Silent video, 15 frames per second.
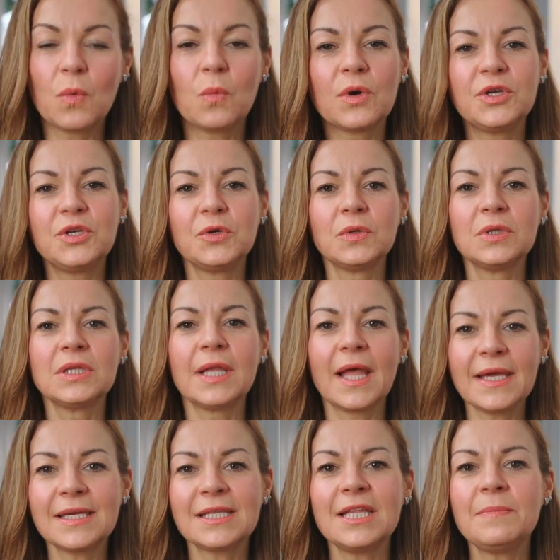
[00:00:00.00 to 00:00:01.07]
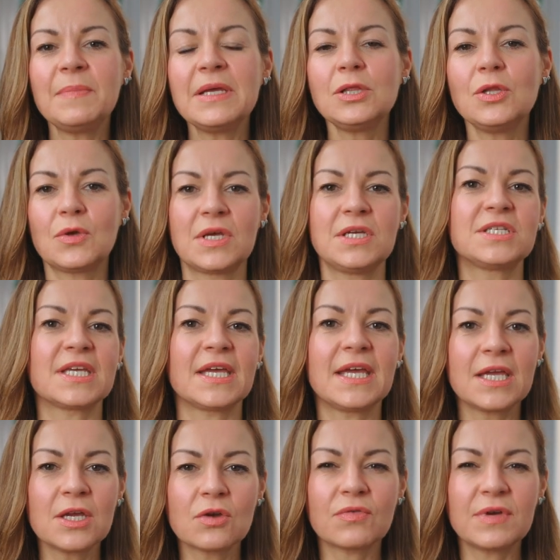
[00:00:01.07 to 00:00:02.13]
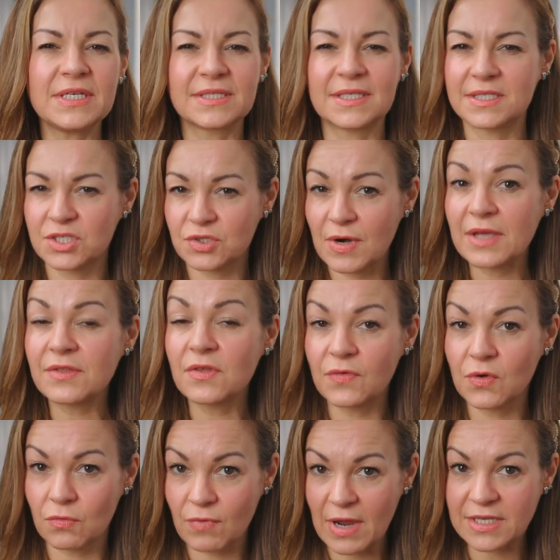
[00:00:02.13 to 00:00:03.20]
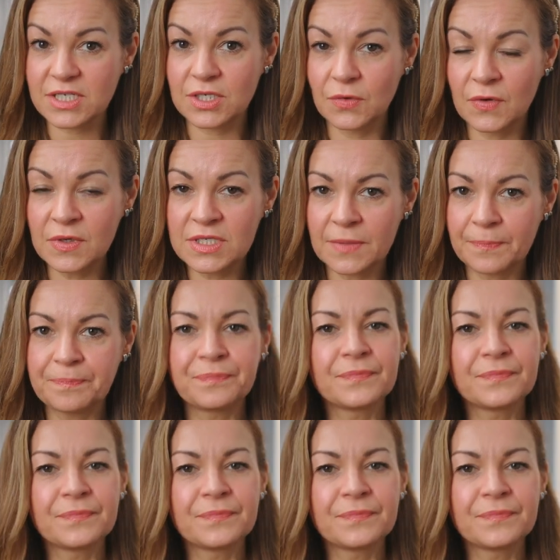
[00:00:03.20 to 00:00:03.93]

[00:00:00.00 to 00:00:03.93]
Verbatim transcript: where you'll likely be looking to increase the strength of your retinoid.